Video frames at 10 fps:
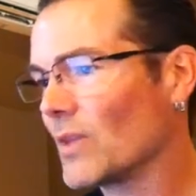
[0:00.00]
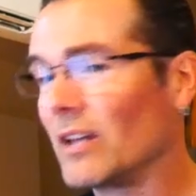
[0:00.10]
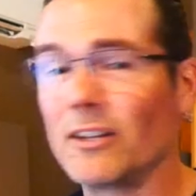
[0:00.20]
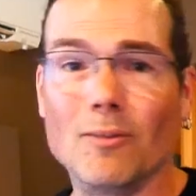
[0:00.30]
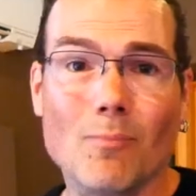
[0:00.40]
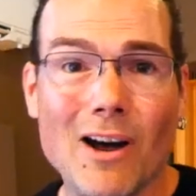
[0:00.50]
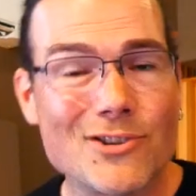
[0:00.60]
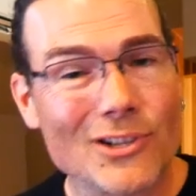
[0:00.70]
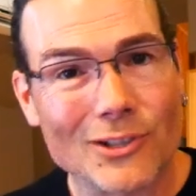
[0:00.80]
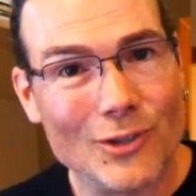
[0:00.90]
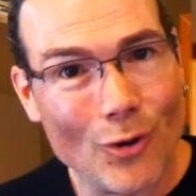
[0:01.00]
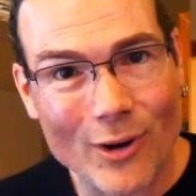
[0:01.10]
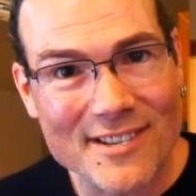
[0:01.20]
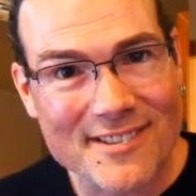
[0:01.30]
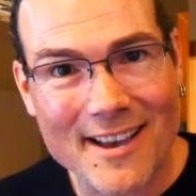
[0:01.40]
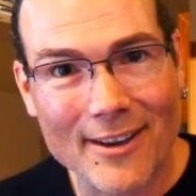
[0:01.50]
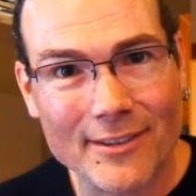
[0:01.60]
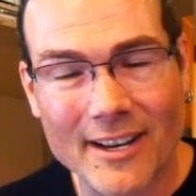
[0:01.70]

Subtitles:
A little modular noise sound